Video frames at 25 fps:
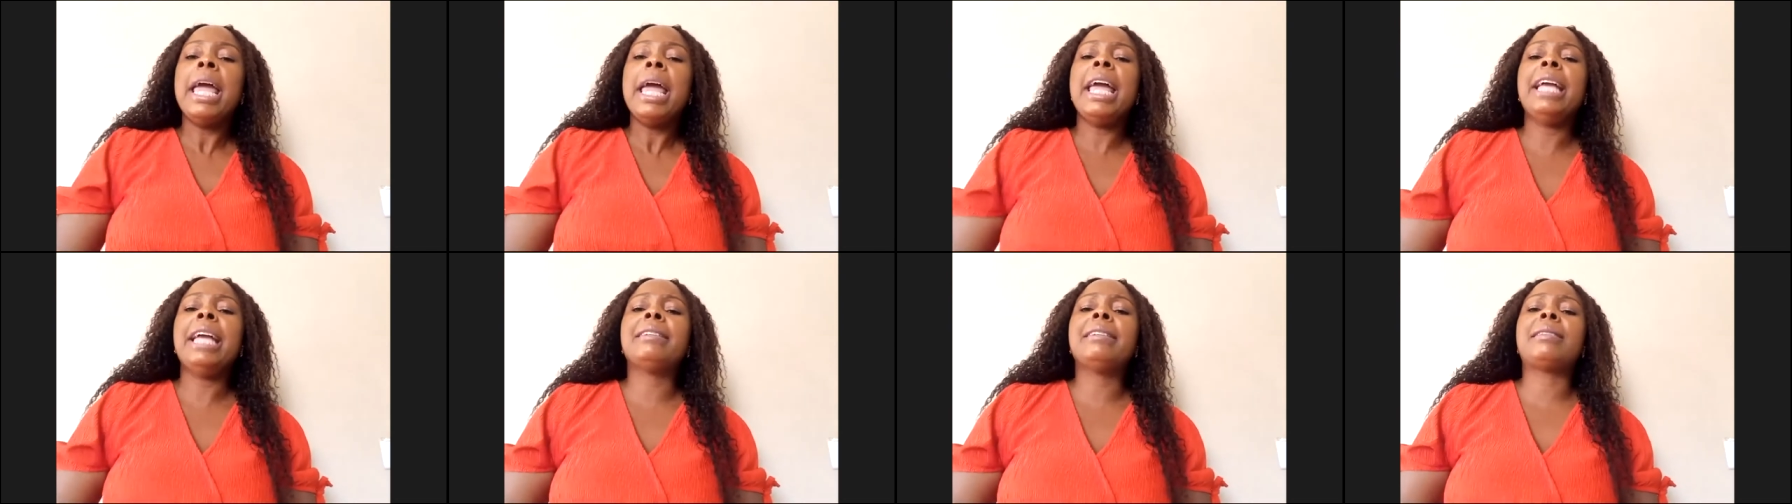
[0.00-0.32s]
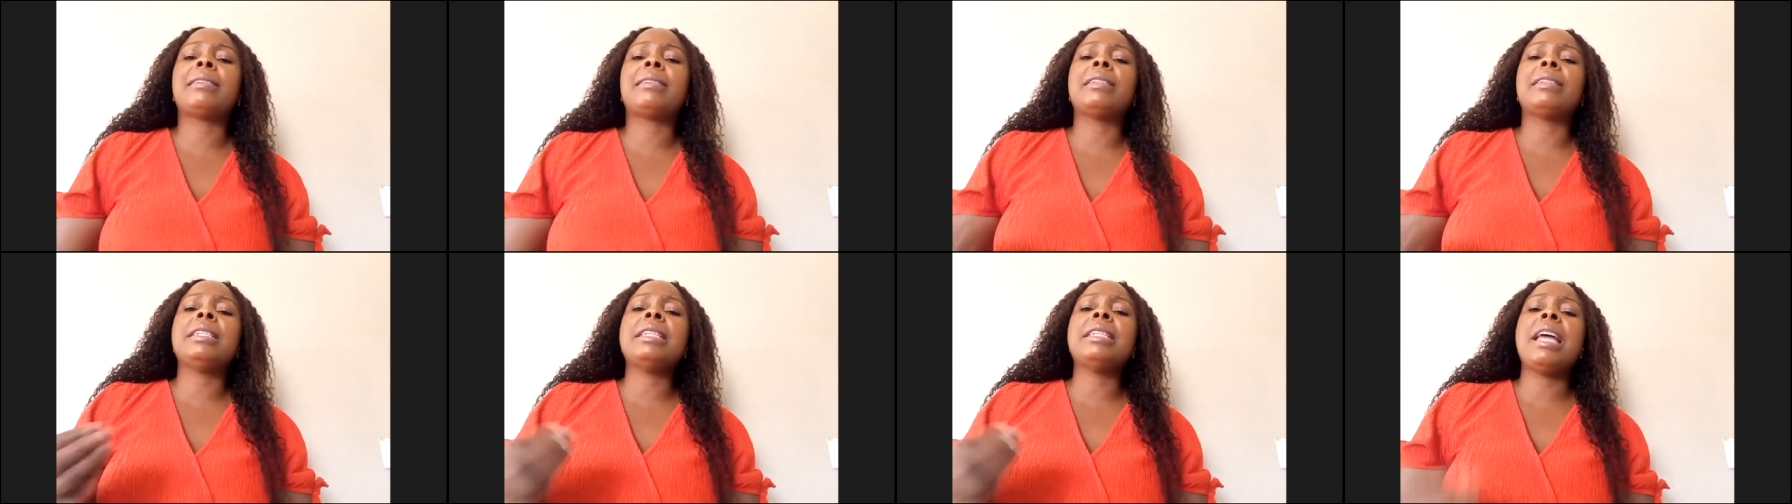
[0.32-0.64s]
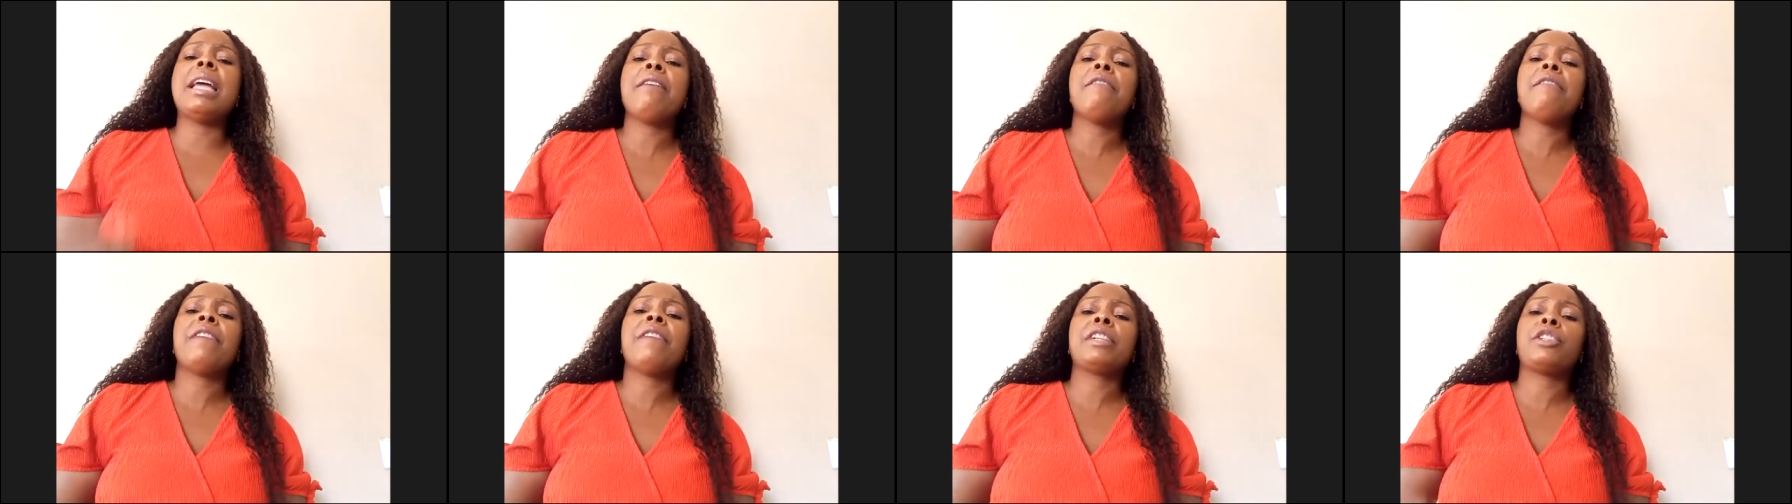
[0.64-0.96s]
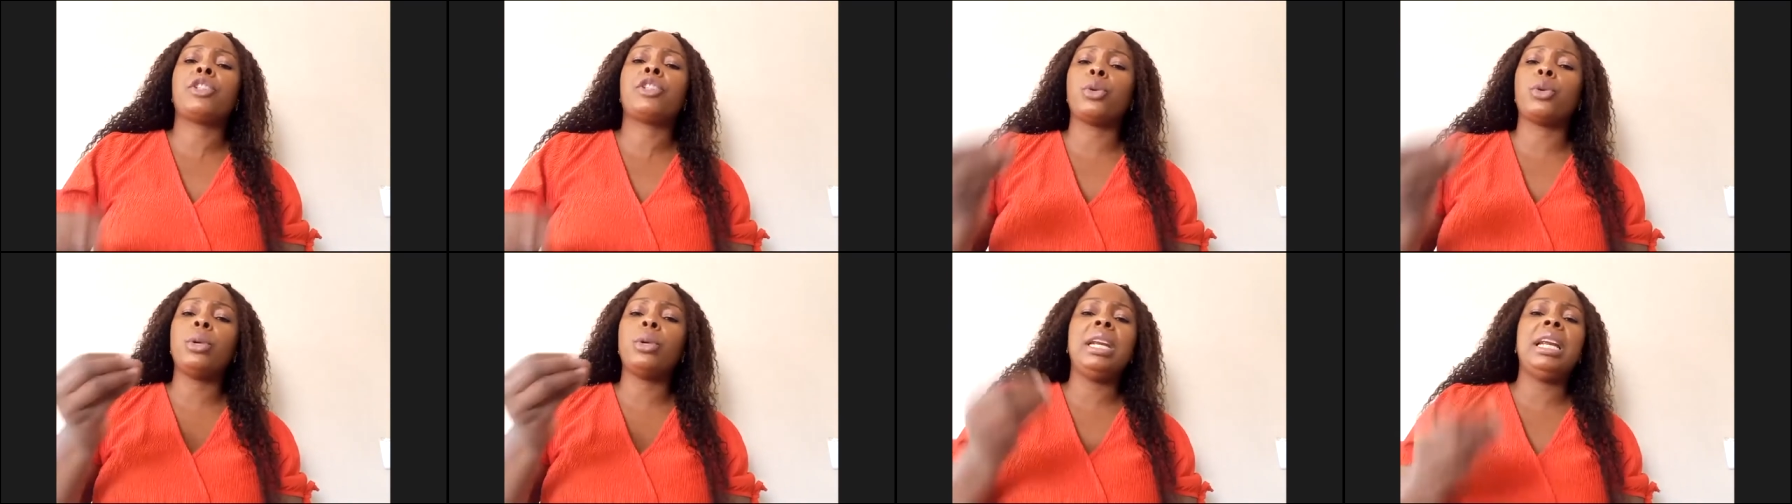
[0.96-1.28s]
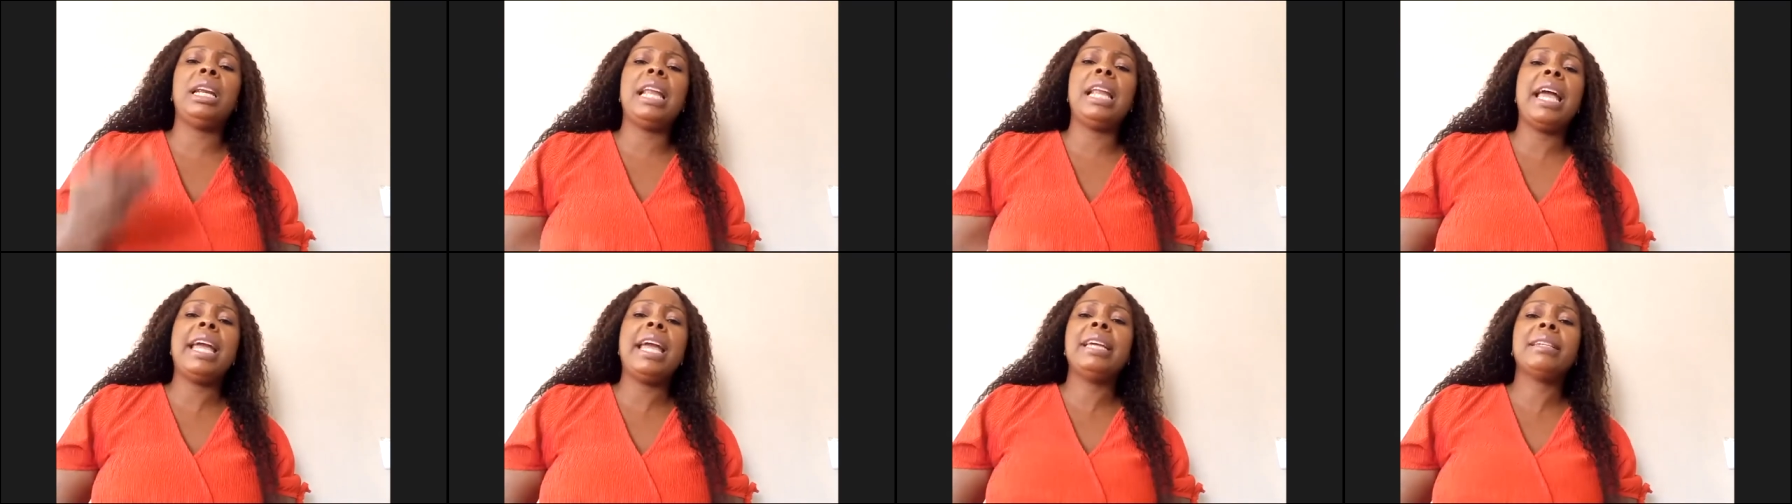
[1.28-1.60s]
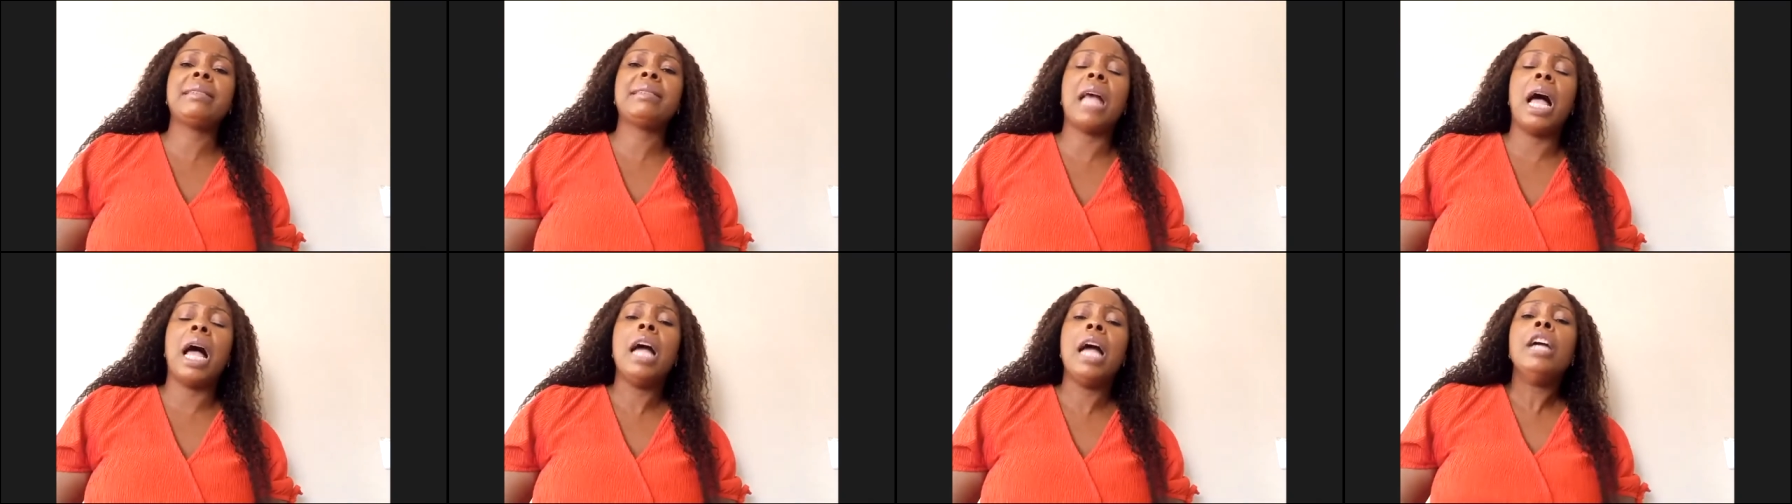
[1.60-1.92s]
It's never too
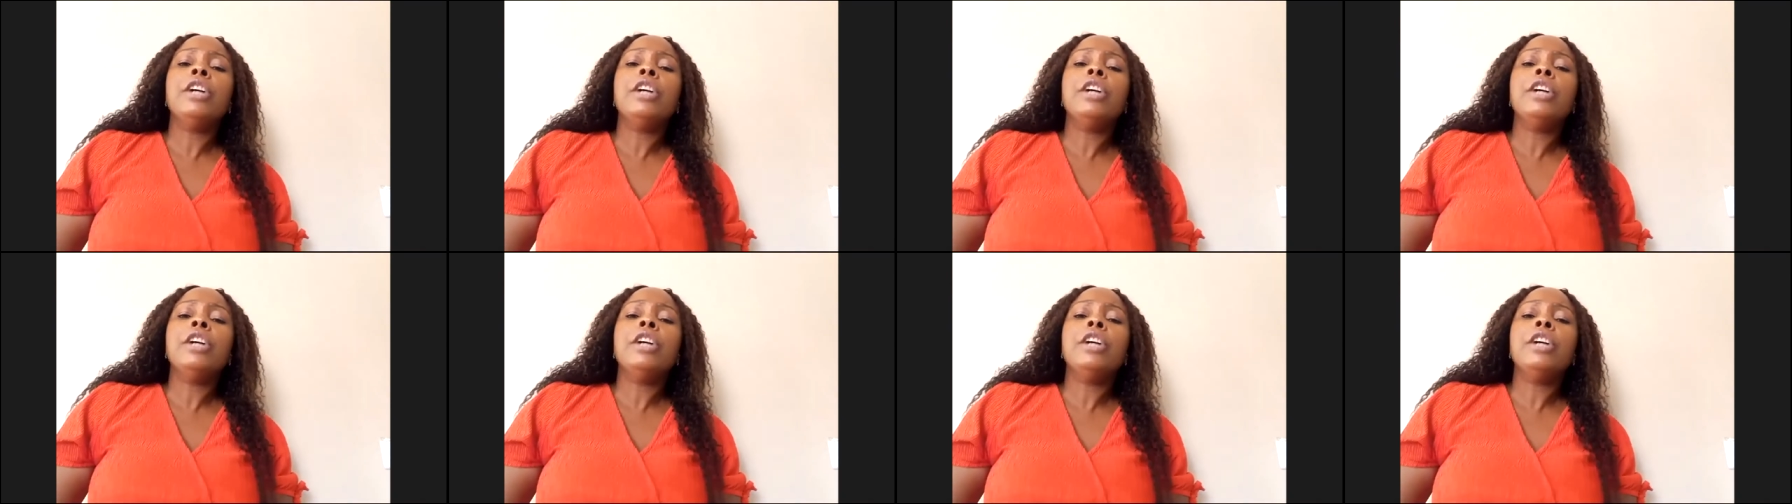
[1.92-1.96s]
late